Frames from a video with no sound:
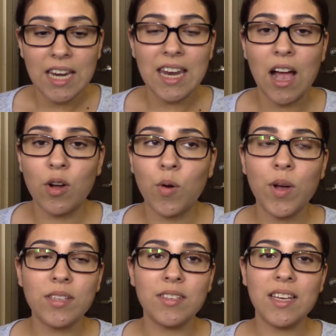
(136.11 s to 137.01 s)
Now,
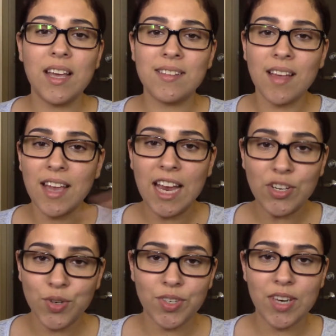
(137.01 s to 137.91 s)
Quincy is not
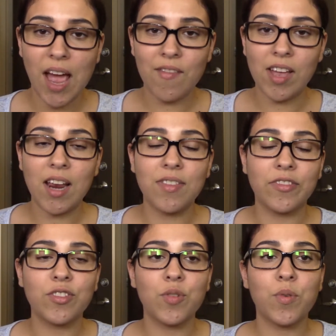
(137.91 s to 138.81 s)
interested in having anything
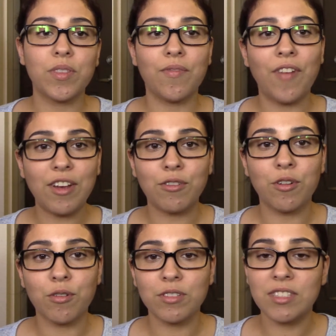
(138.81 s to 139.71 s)
to do with Final
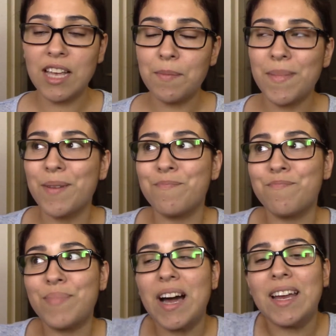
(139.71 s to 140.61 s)
Girl's stigma,
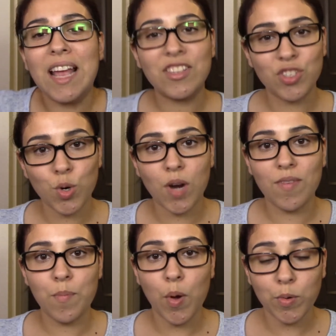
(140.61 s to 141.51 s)
but it's sort of
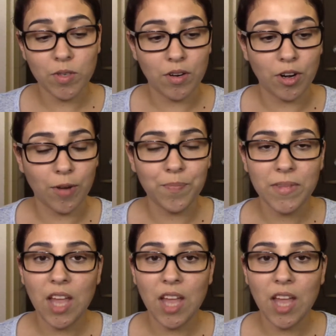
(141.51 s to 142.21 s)
imposed on her.